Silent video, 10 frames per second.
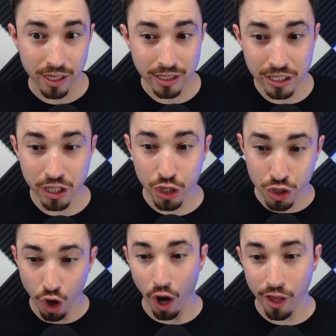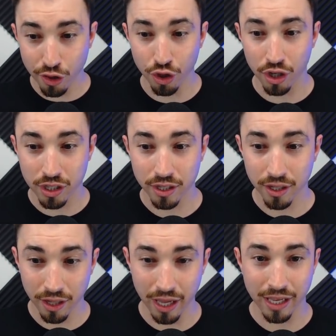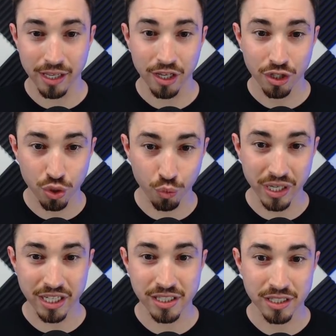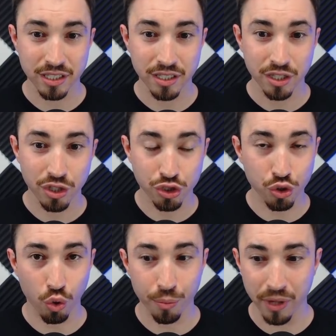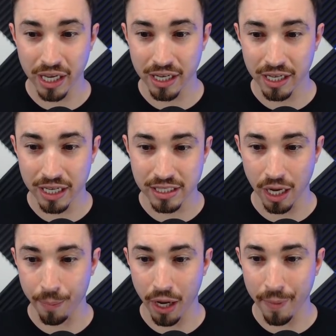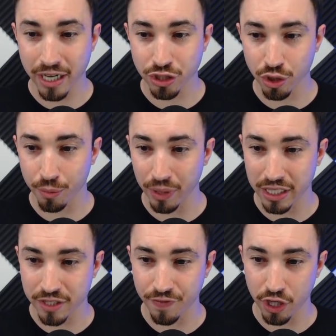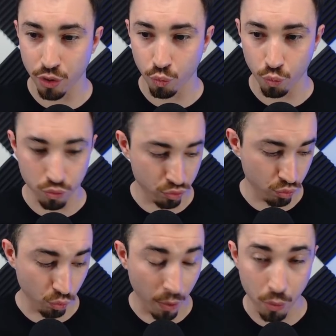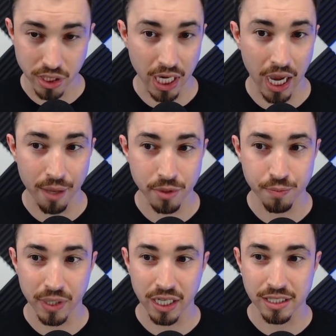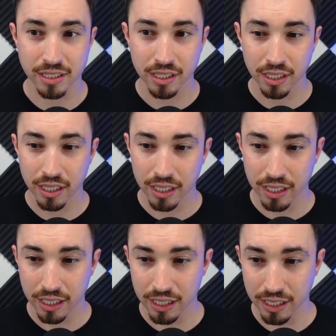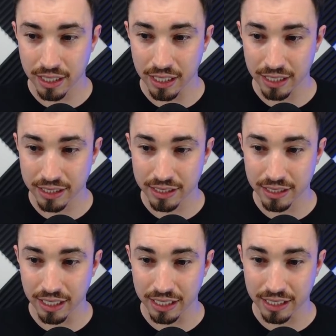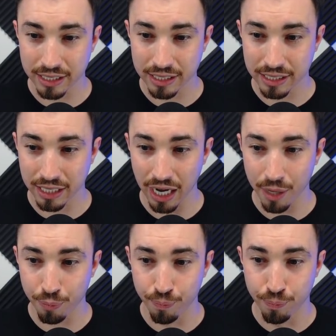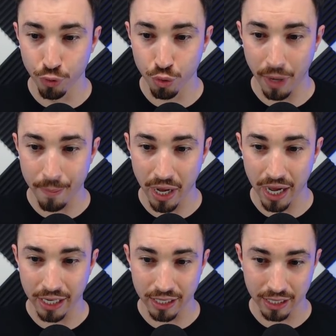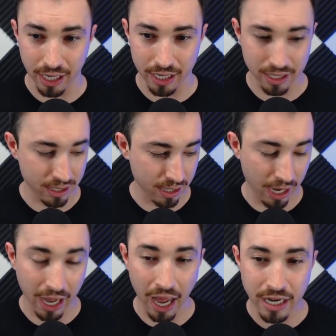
does it not look like Tariq's shoulder blade is up? And I'm actually going to play this video one more time just because it kind of blew my mind. Like, I